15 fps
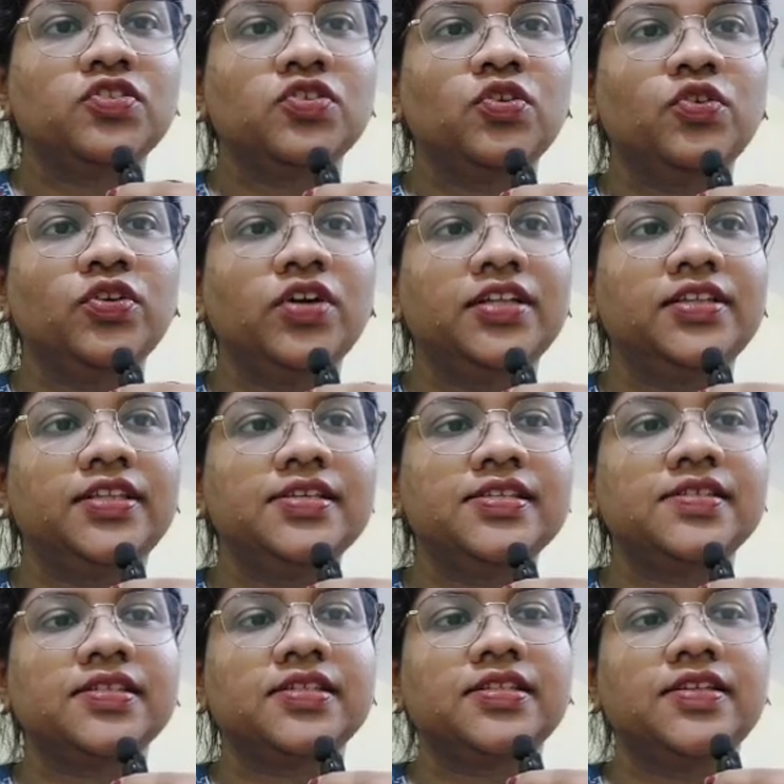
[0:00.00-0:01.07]
so
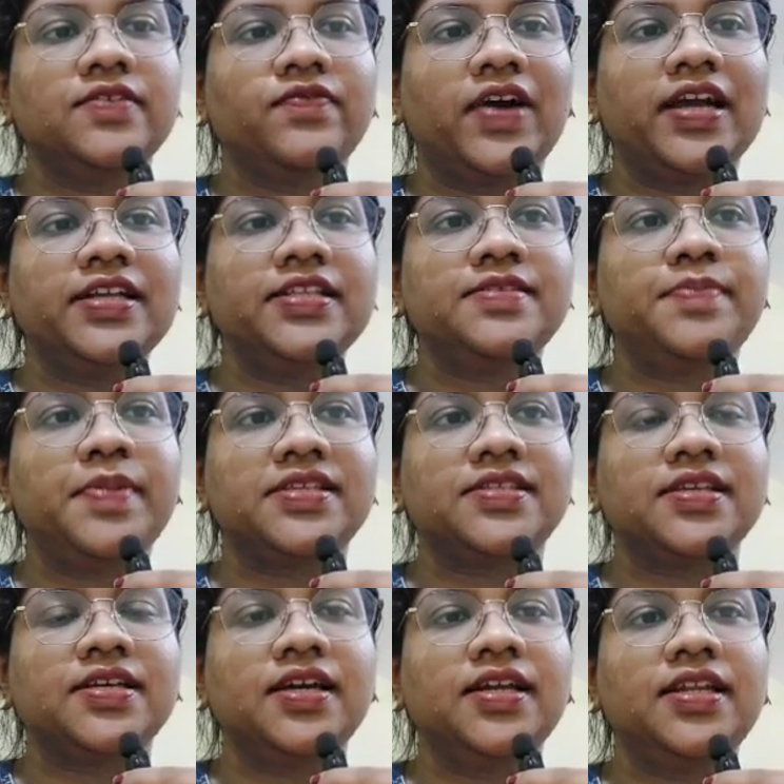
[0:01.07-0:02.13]
this divides
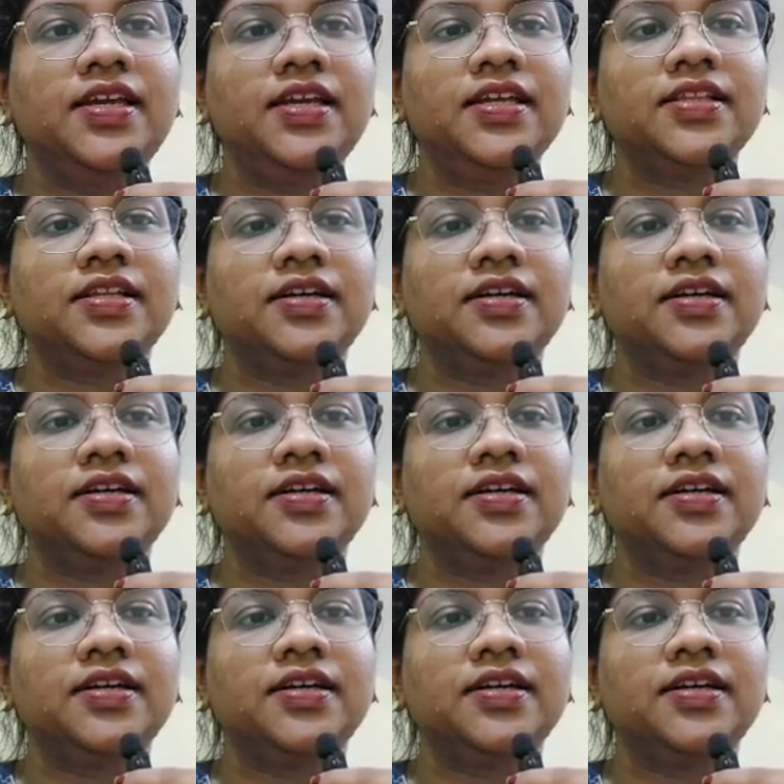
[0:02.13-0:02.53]
basically